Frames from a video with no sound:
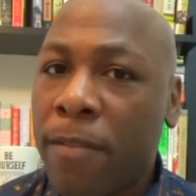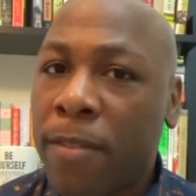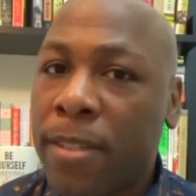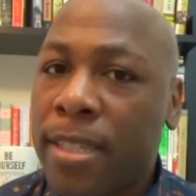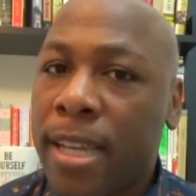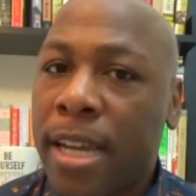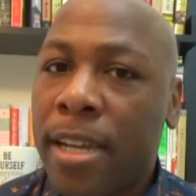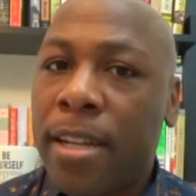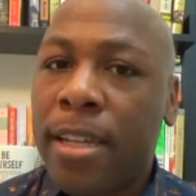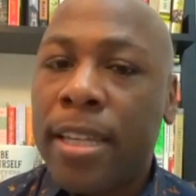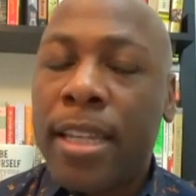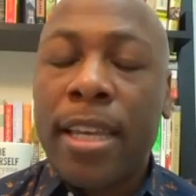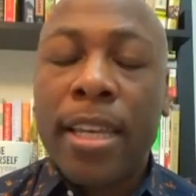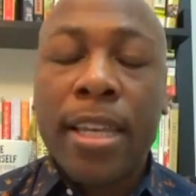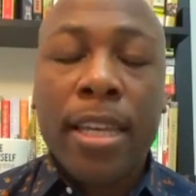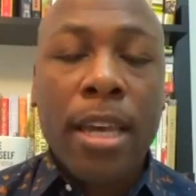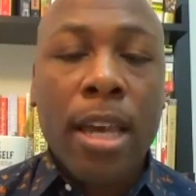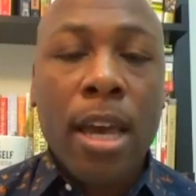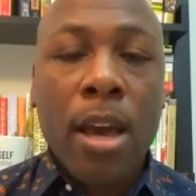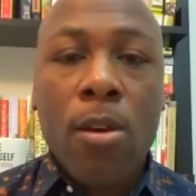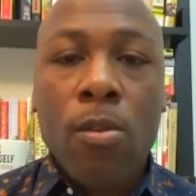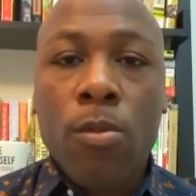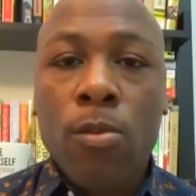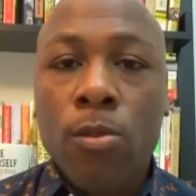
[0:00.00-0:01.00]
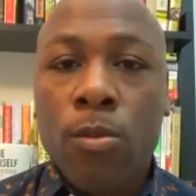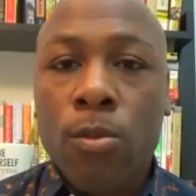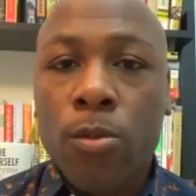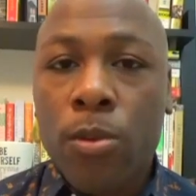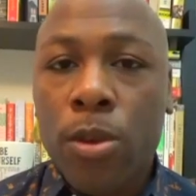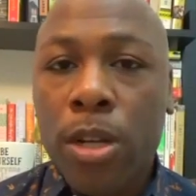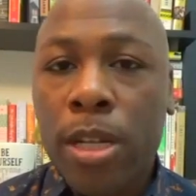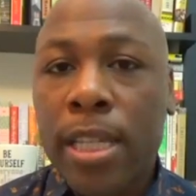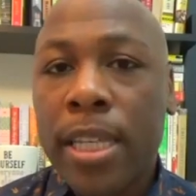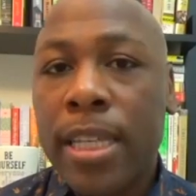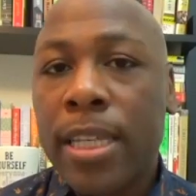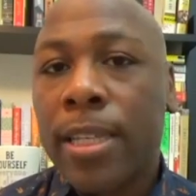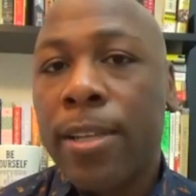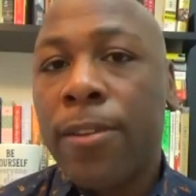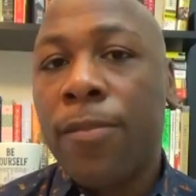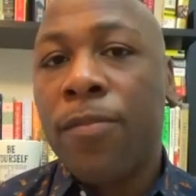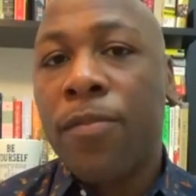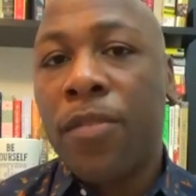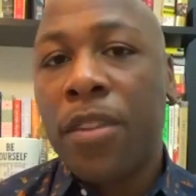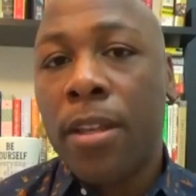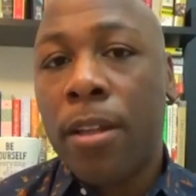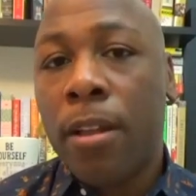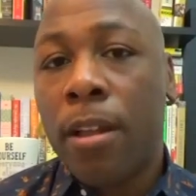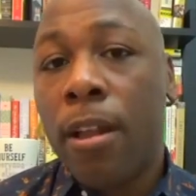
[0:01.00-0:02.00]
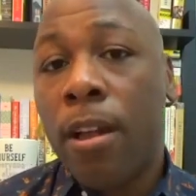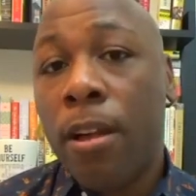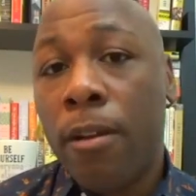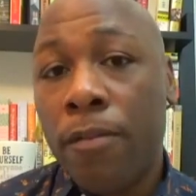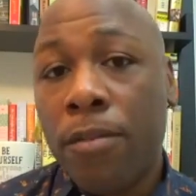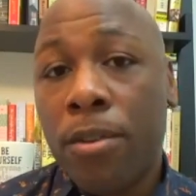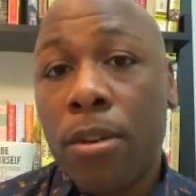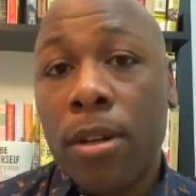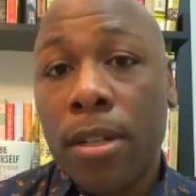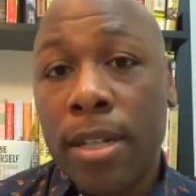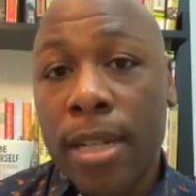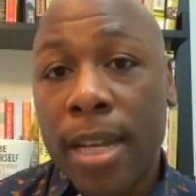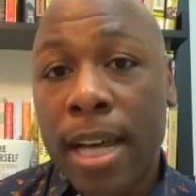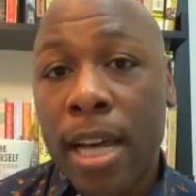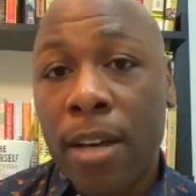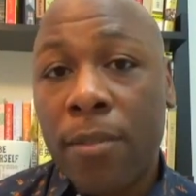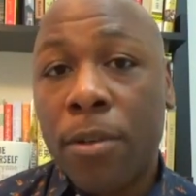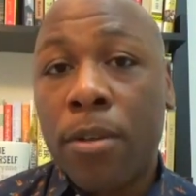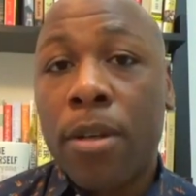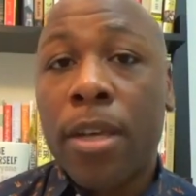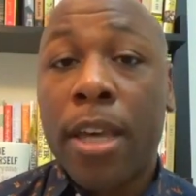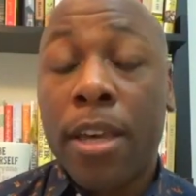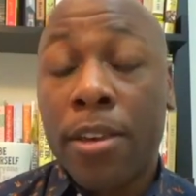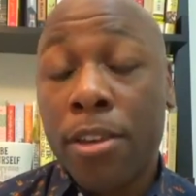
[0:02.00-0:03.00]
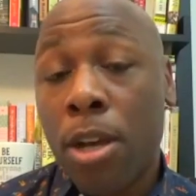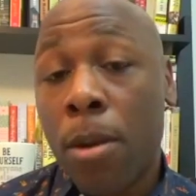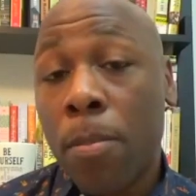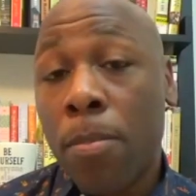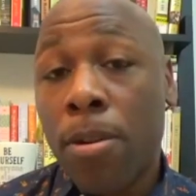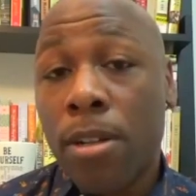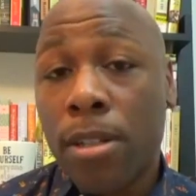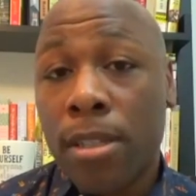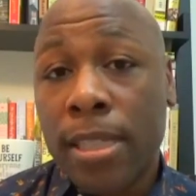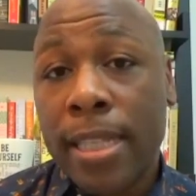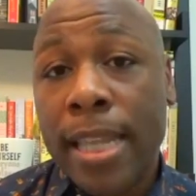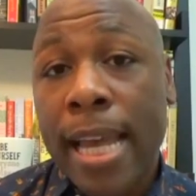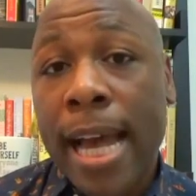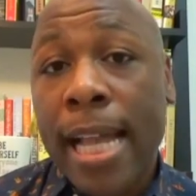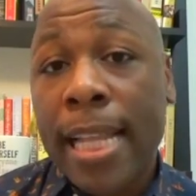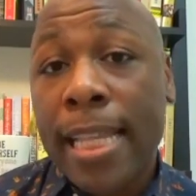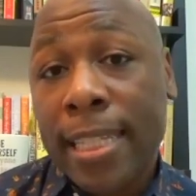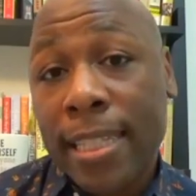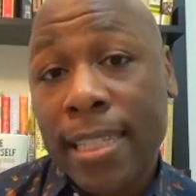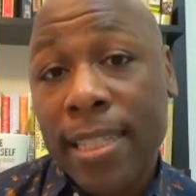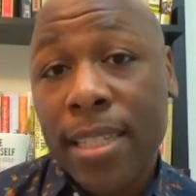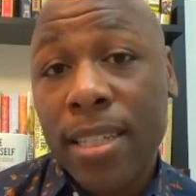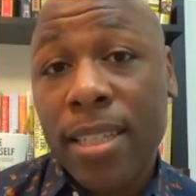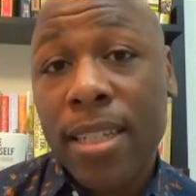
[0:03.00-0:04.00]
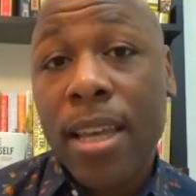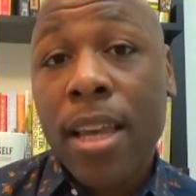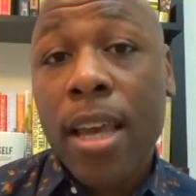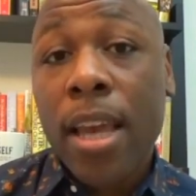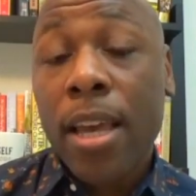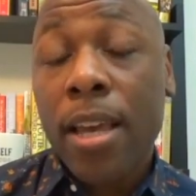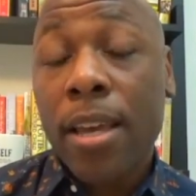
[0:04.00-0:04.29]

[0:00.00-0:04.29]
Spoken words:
designer can get a really good feel of your novel and your personality.